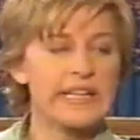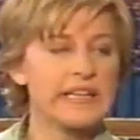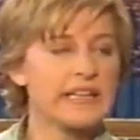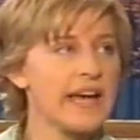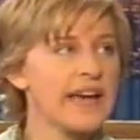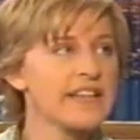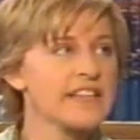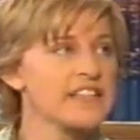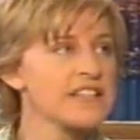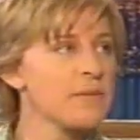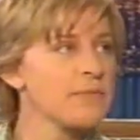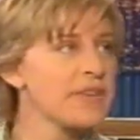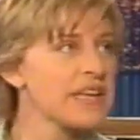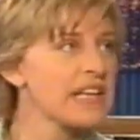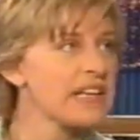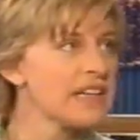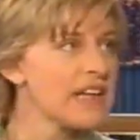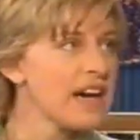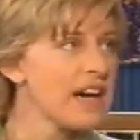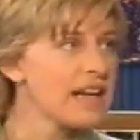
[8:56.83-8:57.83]
like
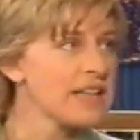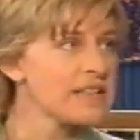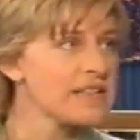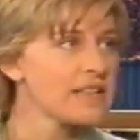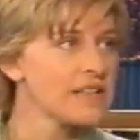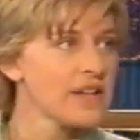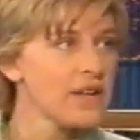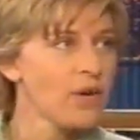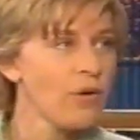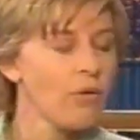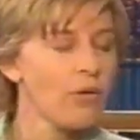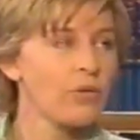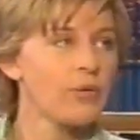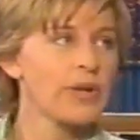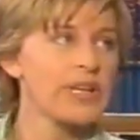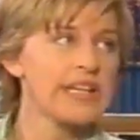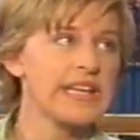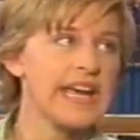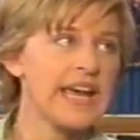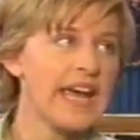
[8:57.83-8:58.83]
something a lot, or
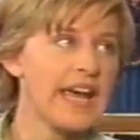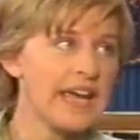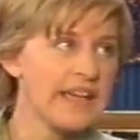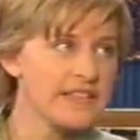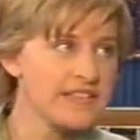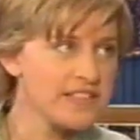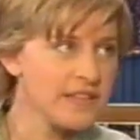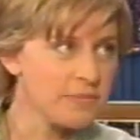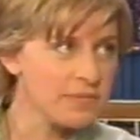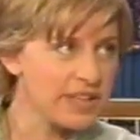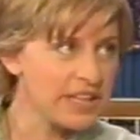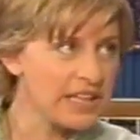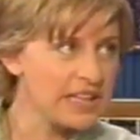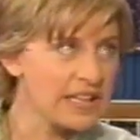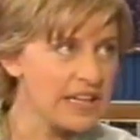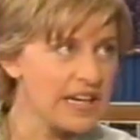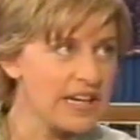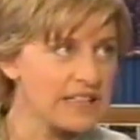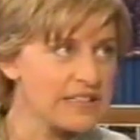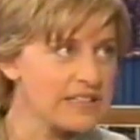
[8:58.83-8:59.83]
really hate something a
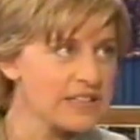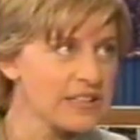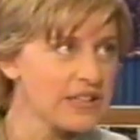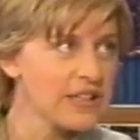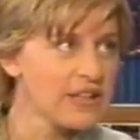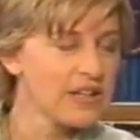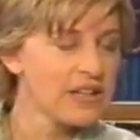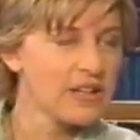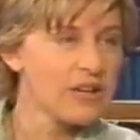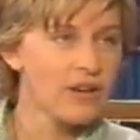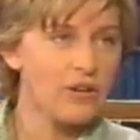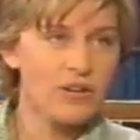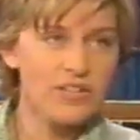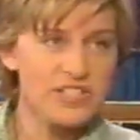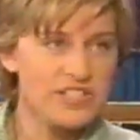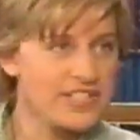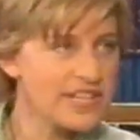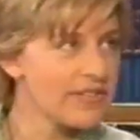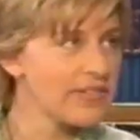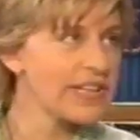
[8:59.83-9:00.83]
lot, or
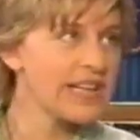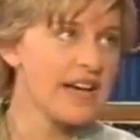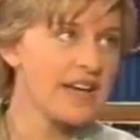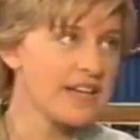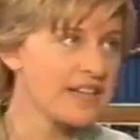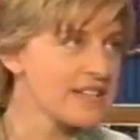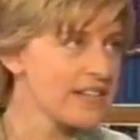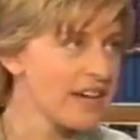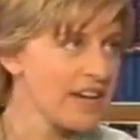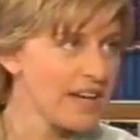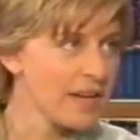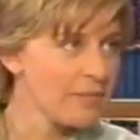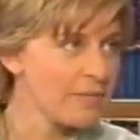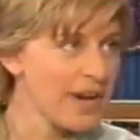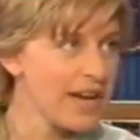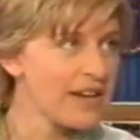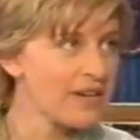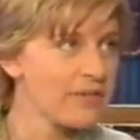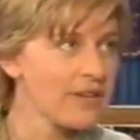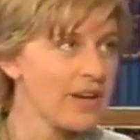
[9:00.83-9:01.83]
just have a lot of time.
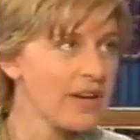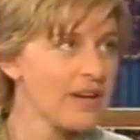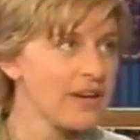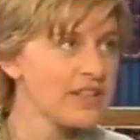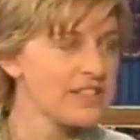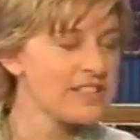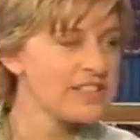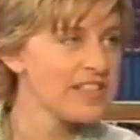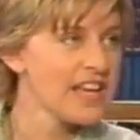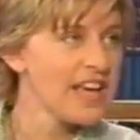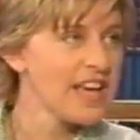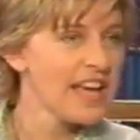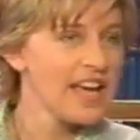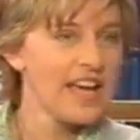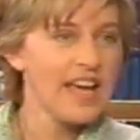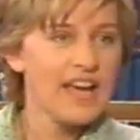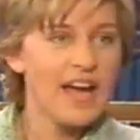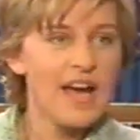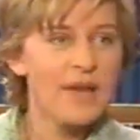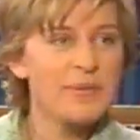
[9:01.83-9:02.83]

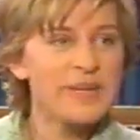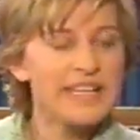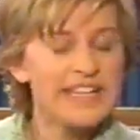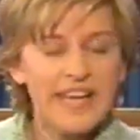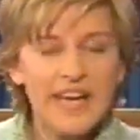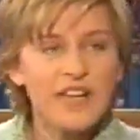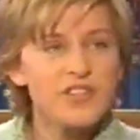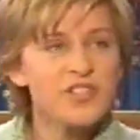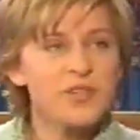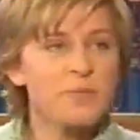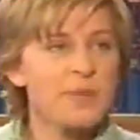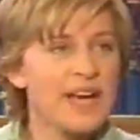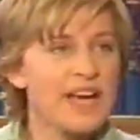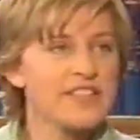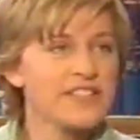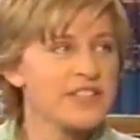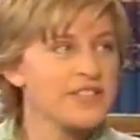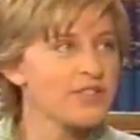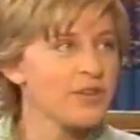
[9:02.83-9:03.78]
I mean, Ketchup has its